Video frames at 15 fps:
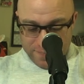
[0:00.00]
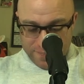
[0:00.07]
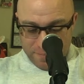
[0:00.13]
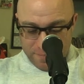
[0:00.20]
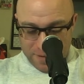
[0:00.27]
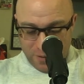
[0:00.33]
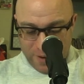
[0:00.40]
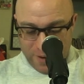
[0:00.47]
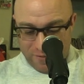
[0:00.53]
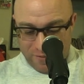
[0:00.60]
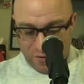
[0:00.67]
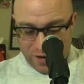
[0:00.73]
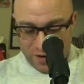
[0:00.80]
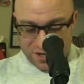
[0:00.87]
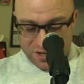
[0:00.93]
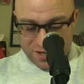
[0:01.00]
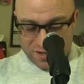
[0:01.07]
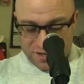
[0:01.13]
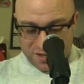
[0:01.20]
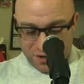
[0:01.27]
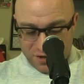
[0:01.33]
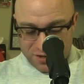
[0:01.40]
Midway very
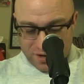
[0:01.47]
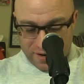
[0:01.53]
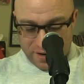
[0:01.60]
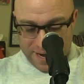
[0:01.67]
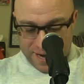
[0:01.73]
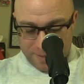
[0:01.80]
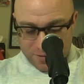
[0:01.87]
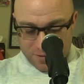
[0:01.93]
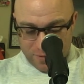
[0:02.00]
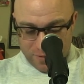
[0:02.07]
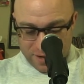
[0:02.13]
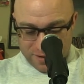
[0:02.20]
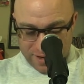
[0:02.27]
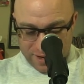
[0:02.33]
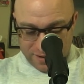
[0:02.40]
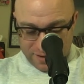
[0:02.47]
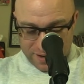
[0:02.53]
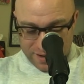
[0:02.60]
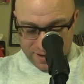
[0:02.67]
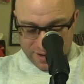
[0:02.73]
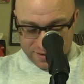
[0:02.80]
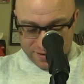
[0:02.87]
seals their games pretty tightly,
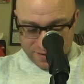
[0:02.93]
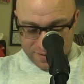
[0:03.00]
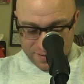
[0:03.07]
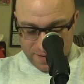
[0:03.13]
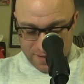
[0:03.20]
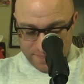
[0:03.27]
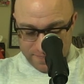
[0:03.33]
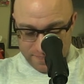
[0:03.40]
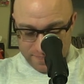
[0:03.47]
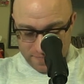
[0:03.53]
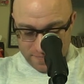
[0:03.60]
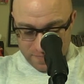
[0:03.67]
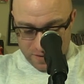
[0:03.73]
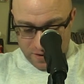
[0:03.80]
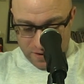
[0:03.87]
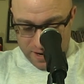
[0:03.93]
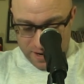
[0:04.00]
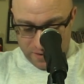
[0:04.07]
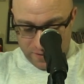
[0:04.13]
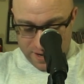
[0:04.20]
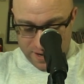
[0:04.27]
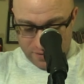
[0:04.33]
I guess. All right,
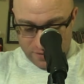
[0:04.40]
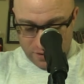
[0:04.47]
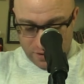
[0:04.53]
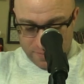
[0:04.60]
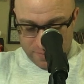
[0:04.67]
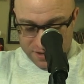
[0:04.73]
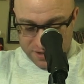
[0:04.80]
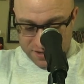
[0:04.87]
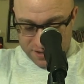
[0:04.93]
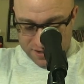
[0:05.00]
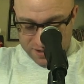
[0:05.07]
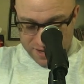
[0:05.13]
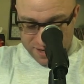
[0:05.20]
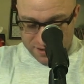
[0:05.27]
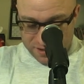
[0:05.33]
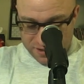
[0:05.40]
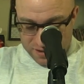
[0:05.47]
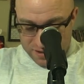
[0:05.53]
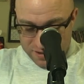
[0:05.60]
we have a little bit of success.